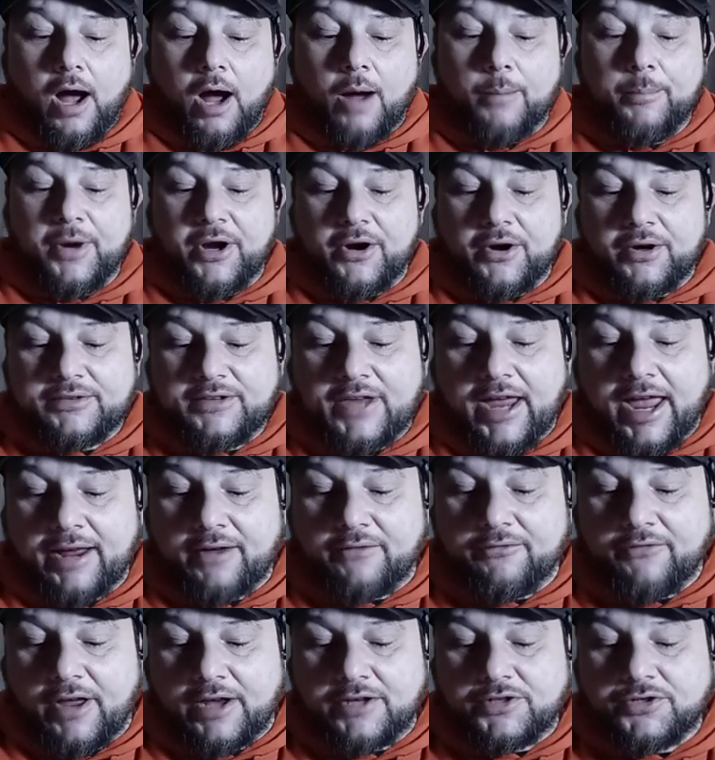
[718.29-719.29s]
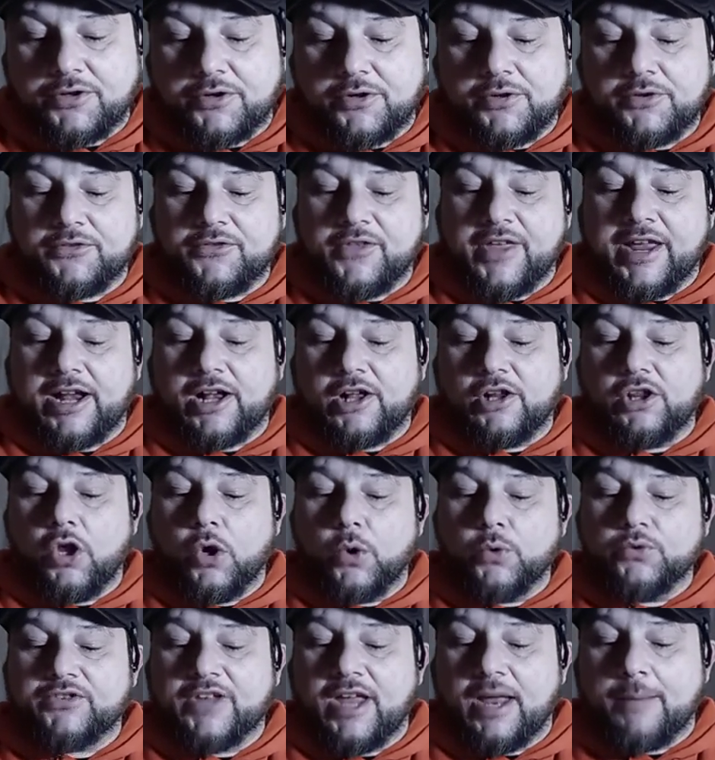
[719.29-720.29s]
Ameritech Ventures. They
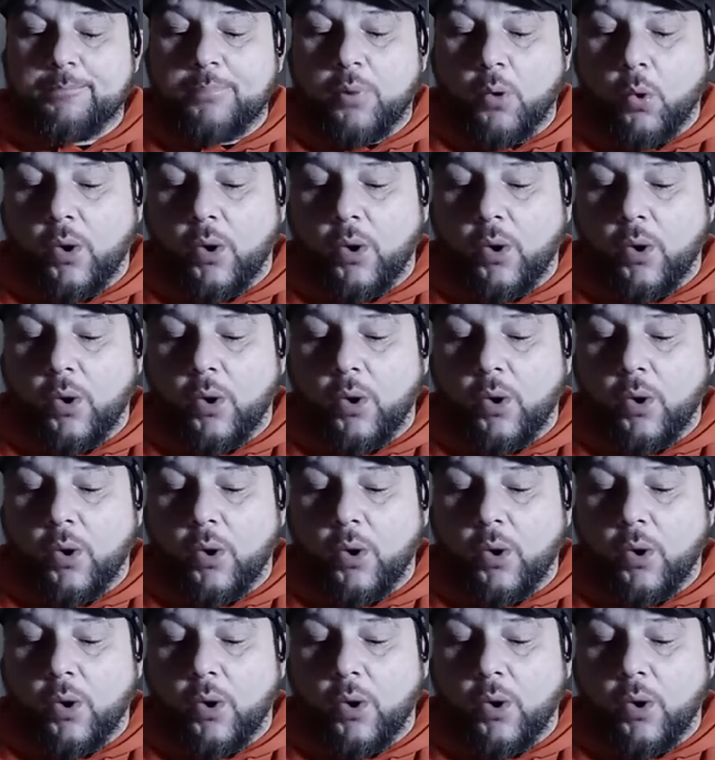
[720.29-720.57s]
closed at